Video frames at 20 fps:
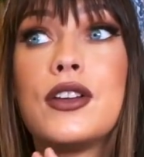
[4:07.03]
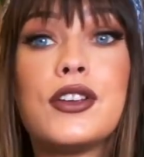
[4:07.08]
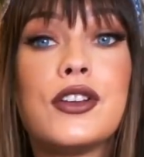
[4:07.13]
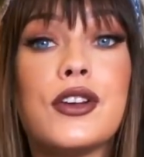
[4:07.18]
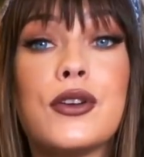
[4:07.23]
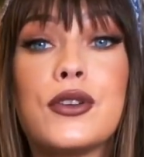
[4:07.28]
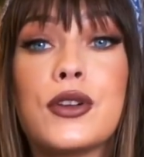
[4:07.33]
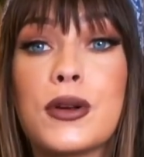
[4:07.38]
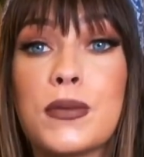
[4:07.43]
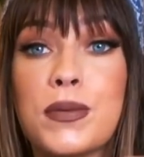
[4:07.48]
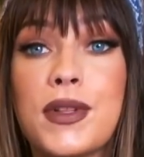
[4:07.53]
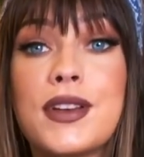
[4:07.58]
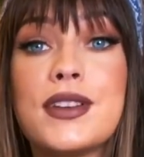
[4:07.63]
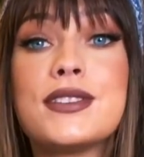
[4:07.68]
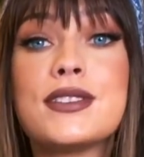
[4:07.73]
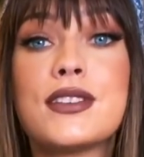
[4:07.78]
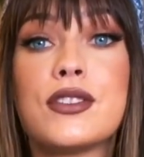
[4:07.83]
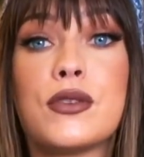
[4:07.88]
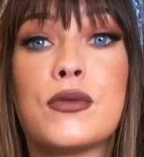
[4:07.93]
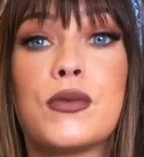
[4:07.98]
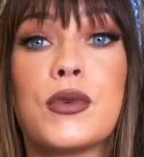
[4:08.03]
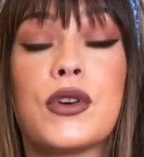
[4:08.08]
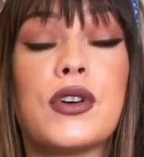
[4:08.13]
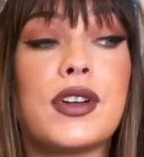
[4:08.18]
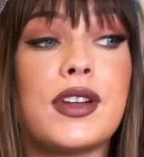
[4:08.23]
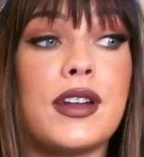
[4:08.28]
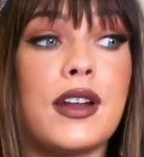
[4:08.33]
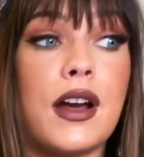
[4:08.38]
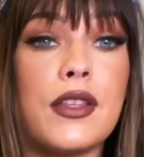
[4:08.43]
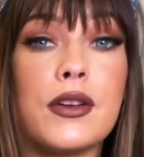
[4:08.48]
you know your place in the
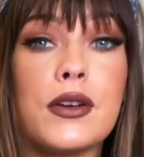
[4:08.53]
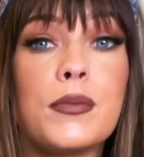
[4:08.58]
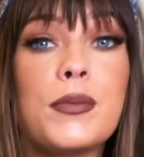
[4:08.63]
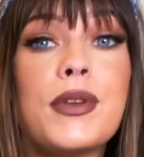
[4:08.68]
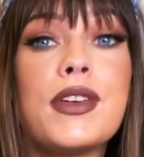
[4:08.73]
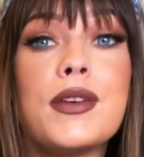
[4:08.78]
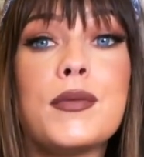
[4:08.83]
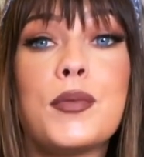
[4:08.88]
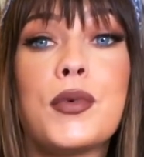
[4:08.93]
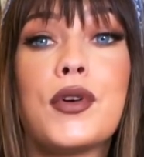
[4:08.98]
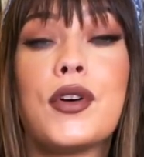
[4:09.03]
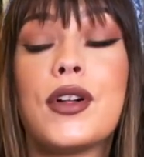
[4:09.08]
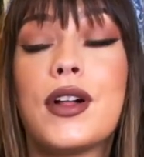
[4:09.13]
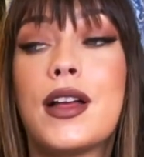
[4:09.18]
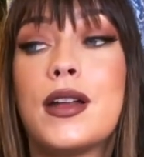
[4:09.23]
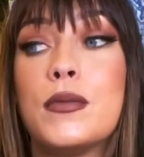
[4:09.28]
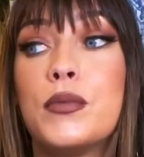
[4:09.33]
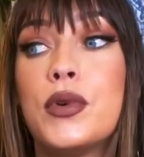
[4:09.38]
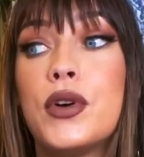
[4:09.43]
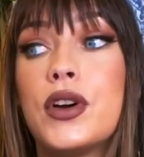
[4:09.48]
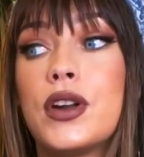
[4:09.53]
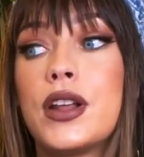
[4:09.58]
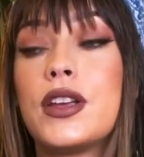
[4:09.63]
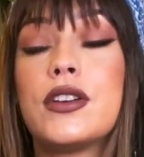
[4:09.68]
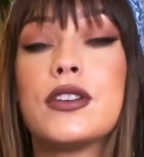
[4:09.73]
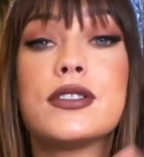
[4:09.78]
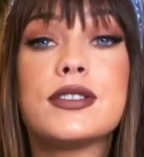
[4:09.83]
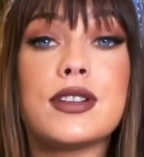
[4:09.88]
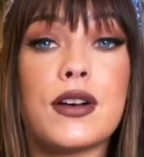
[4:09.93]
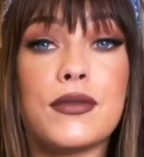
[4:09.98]
world and other people and putting
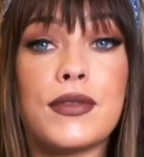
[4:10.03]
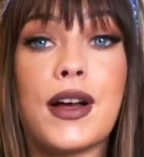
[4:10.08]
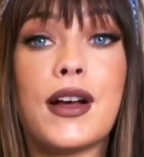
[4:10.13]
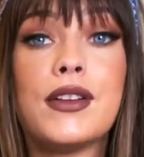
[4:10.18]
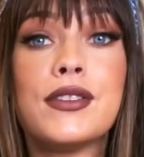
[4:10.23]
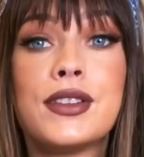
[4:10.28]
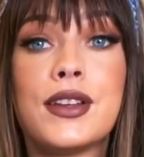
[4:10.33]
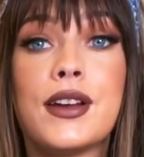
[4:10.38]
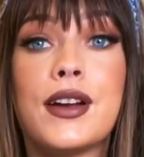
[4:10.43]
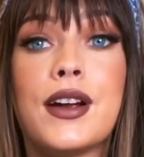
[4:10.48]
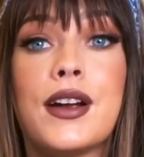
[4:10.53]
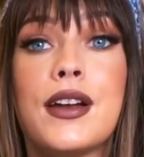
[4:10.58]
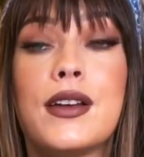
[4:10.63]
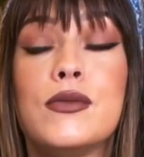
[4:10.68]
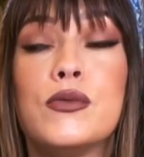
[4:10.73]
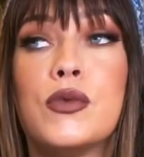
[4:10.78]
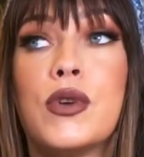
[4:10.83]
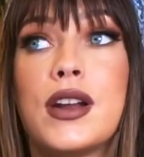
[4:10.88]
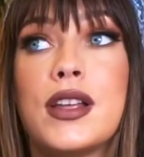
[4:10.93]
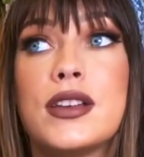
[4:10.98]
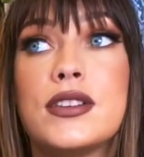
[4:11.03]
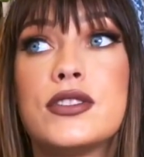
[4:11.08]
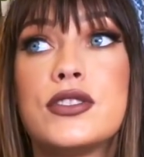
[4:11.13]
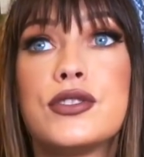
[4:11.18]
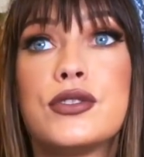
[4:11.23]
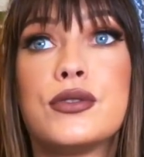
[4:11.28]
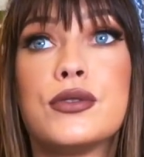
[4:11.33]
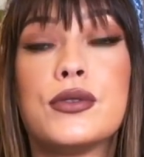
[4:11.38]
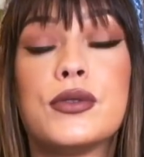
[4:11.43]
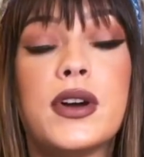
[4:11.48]
yourself out there and wanting
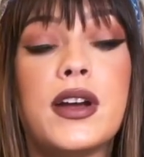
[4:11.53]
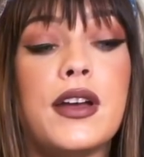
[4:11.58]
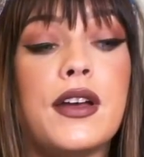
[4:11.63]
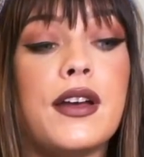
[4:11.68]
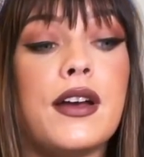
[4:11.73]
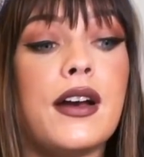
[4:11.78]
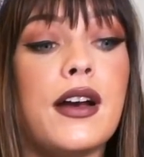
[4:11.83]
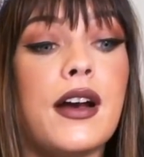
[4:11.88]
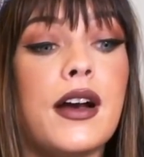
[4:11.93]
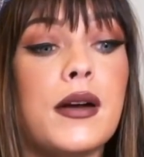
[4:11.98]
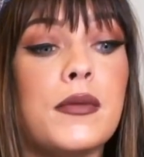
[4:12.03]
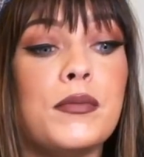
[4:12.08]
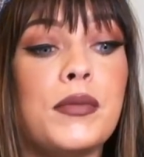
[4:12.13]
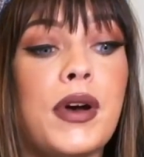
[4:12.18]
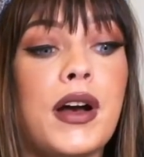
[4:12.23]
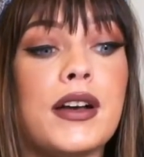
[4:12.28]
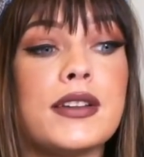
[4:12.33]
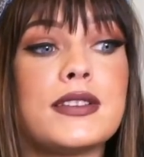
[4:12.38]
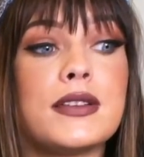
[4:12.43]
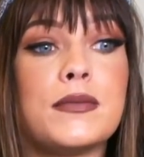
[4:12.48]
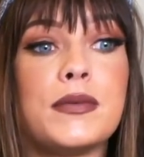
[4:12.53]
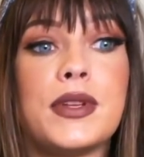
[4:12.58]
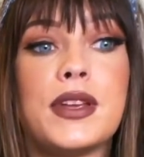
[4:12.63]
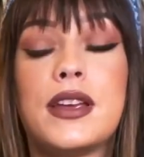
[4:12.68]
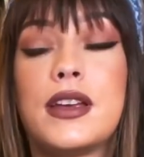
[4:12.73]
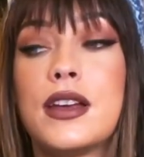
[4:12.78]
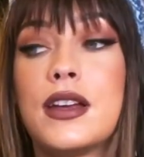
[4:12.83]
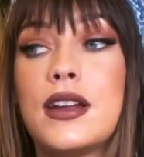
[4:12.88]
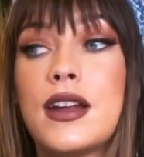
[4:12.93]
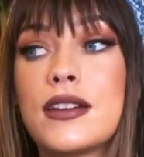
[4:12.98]
to um,
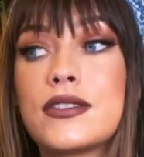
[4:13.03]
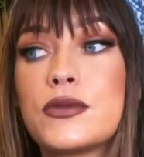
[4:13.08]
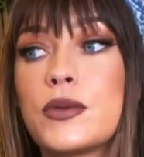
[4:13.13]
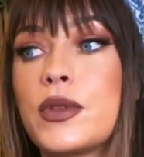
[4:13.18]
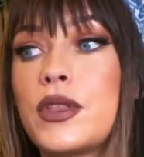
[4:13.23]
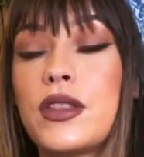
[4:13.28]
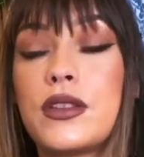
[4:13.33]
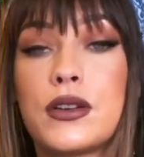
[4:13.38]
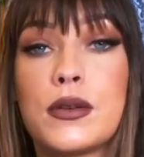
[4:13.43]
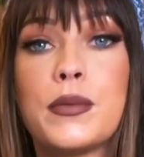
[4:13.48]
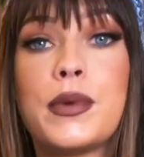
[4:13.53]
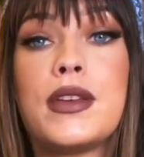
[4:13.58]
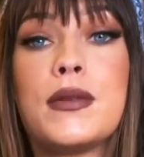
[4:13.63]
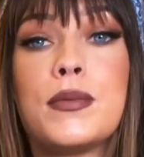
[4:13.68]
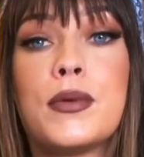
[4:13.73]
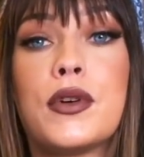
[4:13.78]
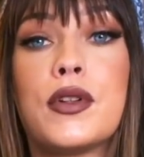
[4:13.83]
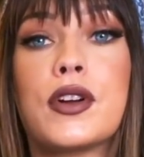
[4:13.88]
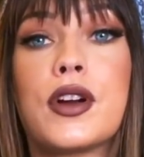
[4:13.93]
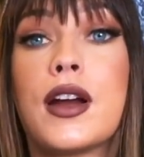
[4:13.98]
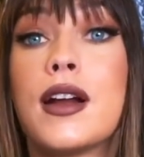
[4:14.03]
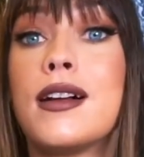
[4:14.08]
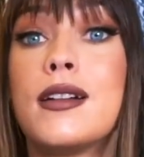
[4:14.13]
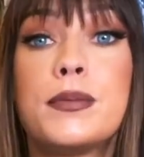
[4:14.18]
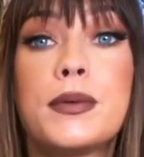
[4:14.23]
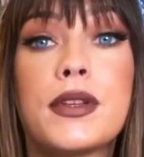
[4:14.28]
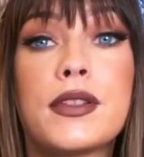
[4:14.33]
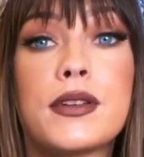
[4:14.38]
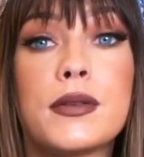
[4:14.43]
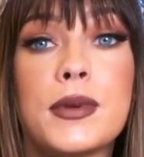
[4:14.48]
possibly connect with other people or
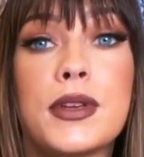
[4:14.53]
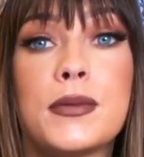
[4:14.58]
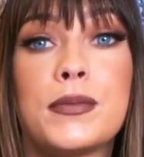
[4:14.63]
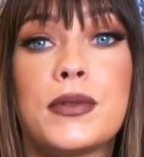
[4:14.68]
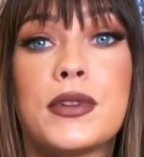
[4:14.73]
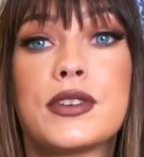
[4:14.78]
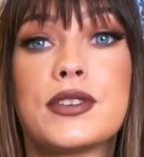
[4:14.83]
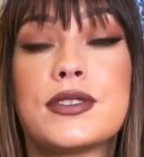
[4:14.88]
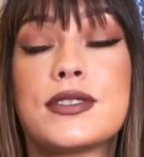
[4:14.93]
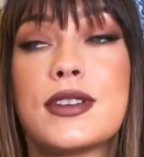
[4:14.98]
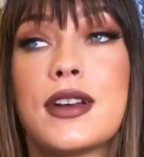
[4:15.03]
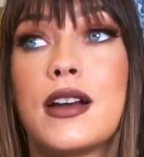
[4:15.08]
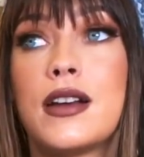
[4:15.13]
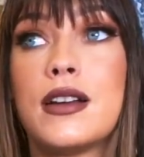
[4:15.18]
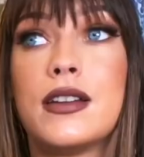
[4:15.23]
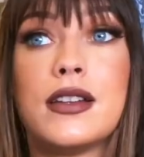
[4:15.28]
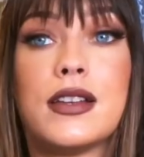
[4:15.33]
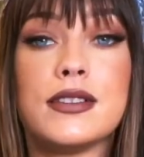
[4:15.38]
help other people or so, uh,